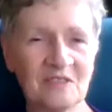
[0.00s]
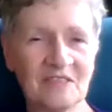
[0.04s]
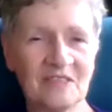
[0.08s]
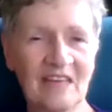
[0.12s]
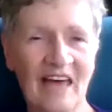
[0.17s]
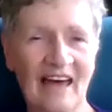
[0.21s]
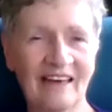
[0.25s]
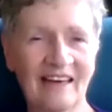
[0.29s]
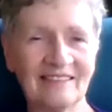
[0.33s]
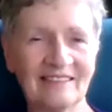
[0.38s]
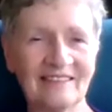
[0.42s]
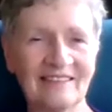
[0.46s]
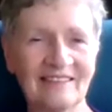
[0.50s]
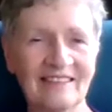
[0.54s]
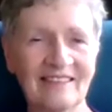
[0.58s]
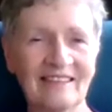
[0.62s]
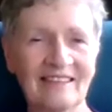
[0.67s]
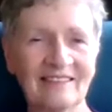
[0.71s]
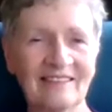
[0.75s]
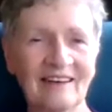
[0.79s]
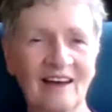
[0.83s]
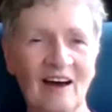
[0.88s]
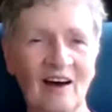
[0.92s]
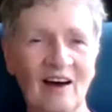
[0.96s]
that,
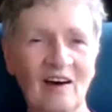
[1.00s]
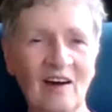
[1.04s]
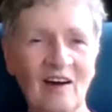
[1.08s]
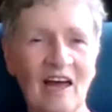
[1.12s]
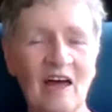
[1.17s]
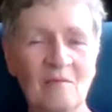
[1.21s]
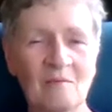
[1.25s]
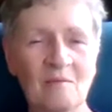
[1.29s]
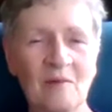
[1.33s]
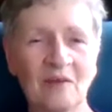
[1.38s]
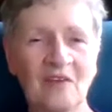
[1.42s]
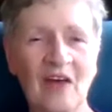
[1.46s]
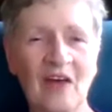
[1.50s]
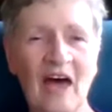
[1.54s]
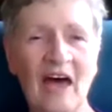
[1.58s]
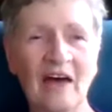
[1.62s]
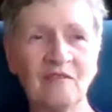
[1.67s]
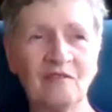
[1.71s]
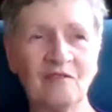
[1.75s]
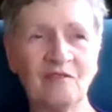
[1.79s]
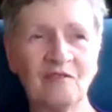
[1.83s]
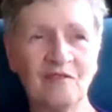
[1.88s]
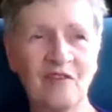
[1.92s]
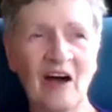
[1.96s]
but
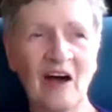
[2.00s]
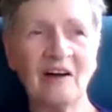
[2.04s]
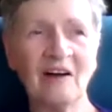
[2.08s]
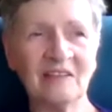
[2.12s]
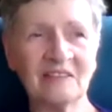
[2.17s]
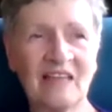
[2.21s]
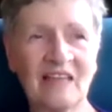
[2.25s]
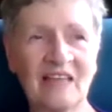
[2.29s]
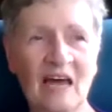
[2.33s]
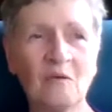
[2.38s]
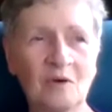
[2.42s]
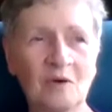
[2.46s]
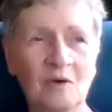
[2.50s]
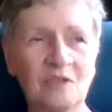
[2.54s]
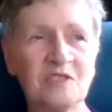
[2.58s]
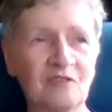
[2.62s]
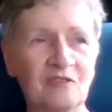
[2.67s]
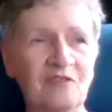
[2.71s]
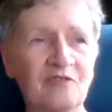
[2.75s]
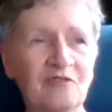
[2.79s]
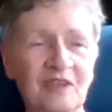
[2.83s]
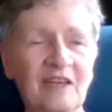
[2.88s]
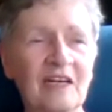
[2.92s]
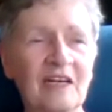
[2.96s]
that was
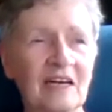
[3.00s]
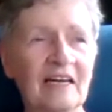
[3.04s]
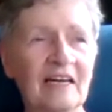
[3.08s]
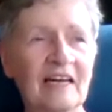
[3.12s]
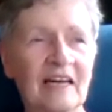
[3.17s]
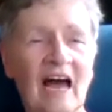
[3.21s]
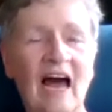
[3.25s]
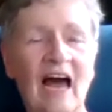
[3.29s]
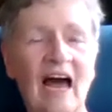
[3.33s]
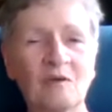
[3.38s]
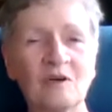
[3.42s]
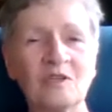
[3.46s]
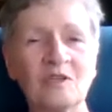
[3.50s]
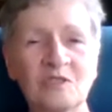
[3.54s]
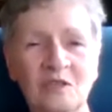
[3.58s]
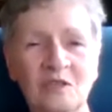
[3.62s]
a feeling I was